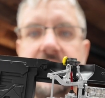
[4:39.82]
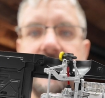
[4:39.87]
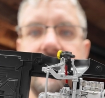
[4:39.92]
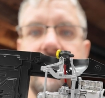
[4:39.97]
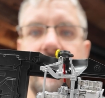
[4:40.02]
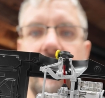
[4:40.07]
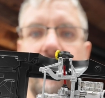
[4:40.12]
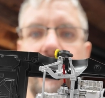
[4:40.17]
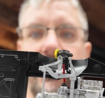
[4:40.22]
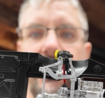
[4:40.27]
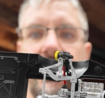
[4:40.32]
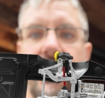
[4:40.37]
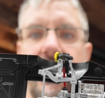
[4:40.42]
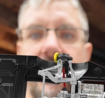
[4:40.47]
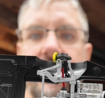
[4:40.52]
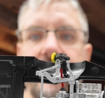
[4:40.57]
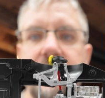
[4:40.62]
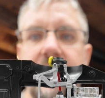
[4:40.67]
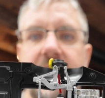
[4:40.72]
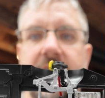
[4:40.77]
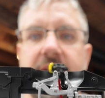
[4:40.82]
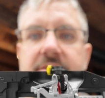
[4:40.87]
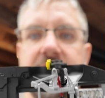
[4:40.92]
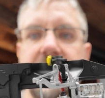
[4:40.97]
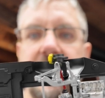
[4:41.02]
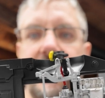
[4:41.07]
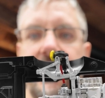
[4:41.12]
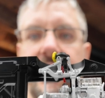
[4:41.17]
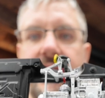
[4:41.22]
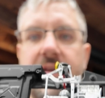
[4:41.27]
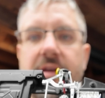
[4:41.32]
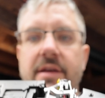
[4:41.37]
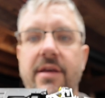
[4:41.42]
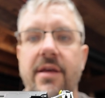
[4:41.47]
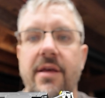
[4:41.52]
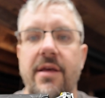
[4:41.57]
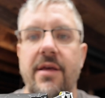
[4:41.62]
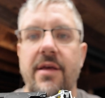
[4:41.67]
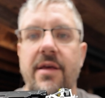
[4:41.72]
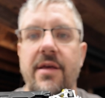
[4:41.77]
just for a little bit of contrast. I did
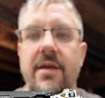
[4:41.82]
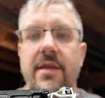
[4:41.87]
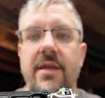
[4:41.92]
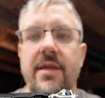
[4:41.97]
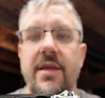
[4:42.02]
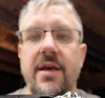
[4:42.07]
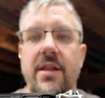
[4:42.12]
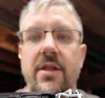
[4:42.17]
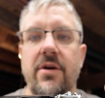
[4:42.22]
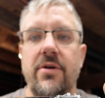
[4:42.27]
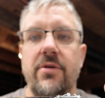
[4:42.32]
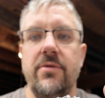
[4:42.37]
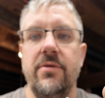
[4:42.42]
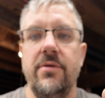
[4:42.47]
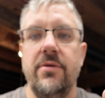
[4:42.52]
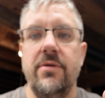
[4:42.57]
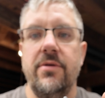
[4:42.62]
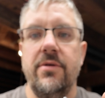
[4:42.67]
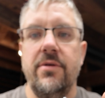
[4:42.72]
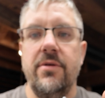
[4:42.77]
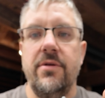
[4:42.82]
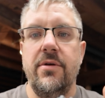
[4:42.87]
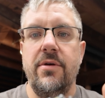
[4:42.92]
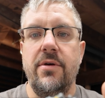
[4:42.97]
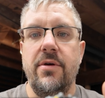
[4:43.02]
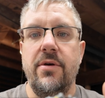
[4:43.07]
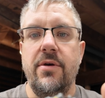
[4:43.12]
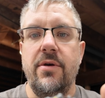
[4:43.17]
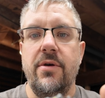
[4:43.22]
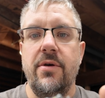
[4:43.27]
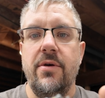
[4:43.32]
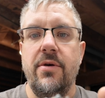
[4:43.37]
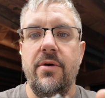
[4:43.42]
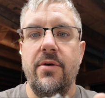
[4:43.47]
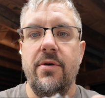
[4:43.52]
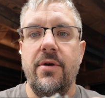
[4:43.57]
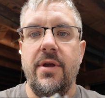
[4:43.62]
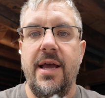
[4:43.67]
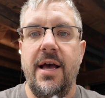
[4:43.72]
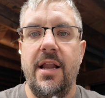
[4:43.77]
yellow
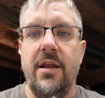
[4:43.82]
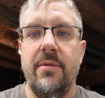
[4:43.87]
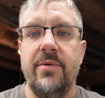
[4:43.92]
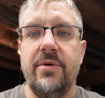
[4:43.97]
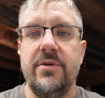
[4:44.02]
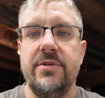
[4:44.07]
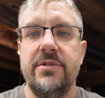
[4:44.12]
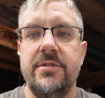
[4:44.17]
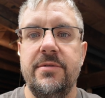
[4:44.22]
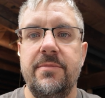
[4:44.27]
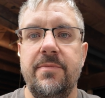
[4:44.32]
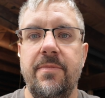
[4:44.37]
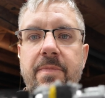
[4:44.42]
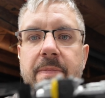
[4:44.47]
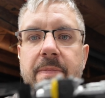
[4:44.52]
calipers,